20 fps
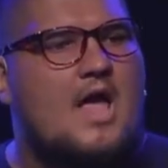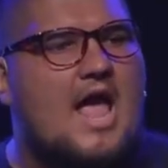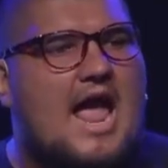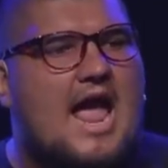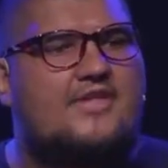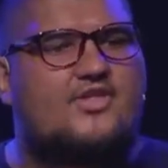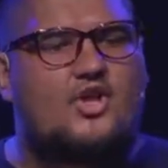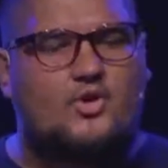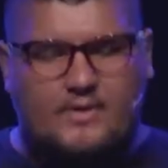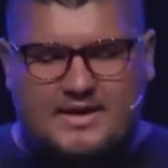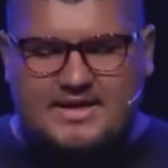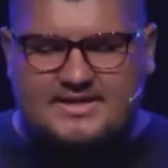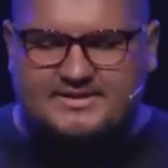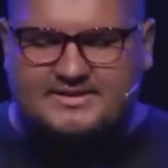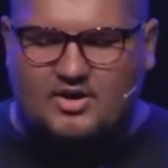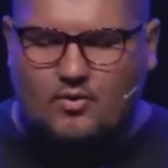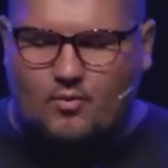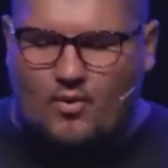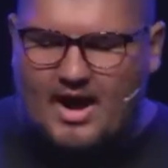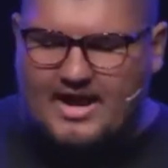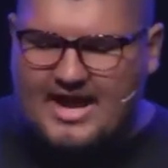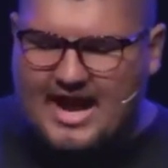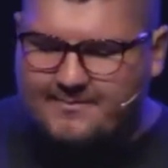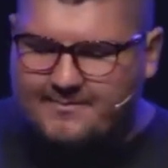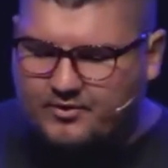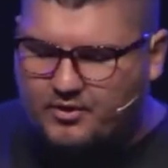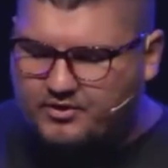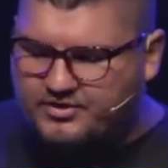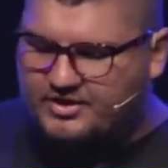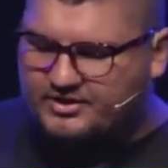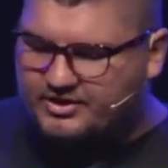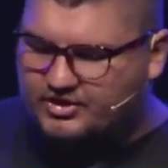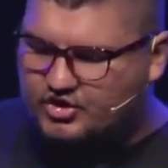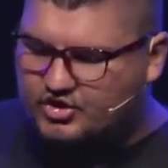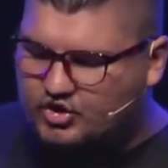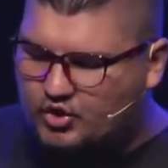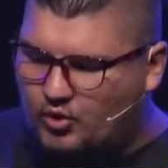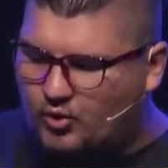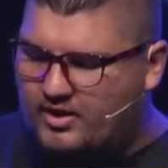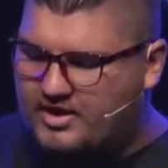And the reason why I'm using the
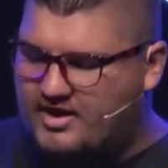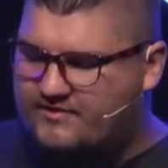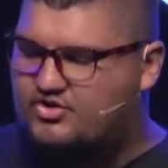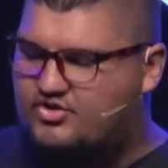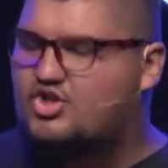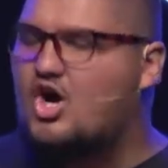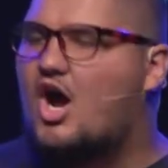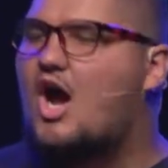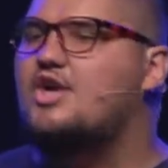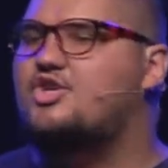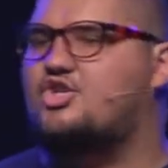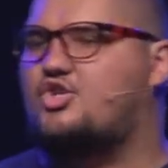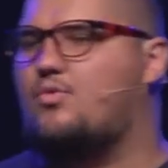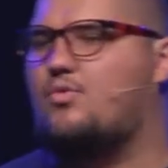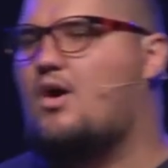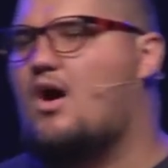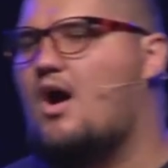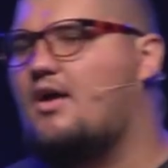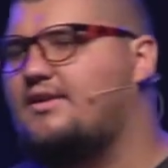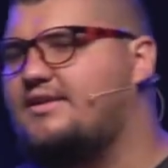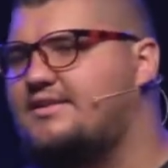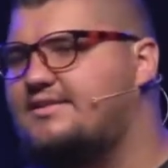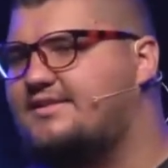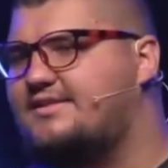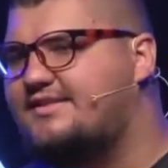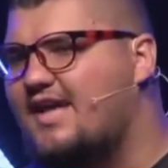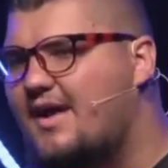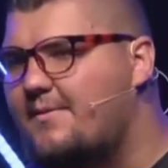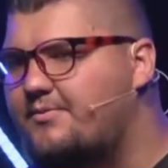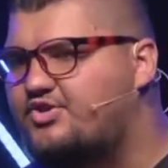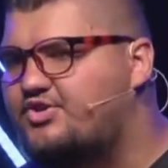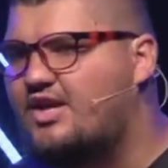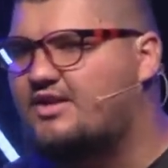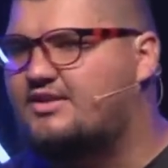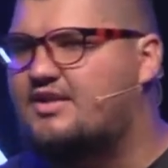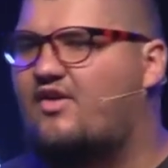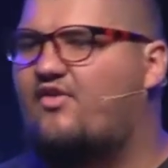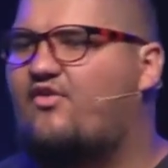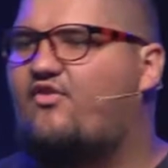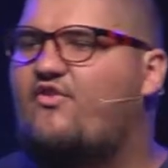story of Joshua on the subject
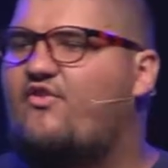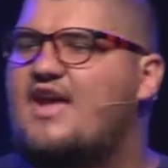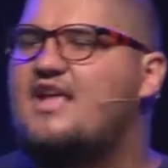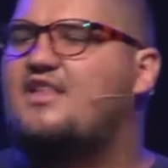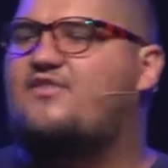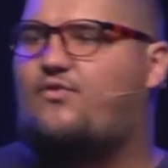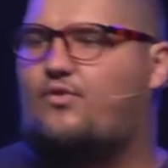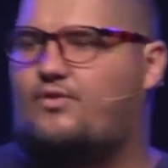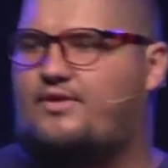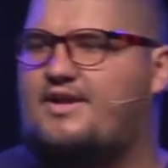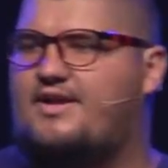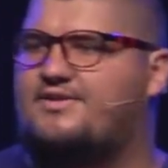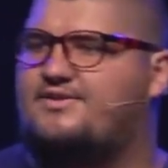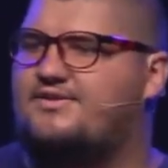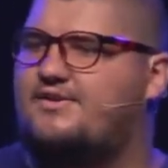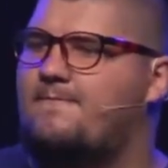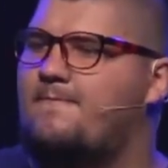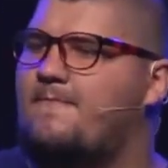of faithfulness